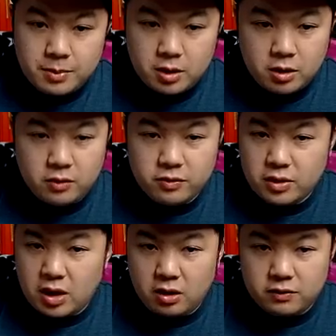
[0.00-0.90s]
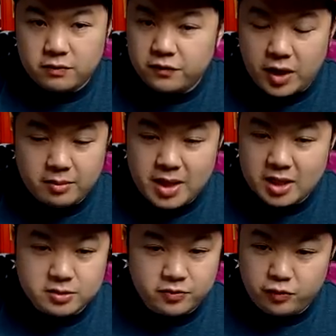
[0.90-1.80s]
But overall, fun
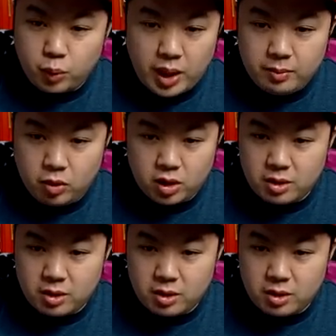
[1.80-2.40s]
match, way more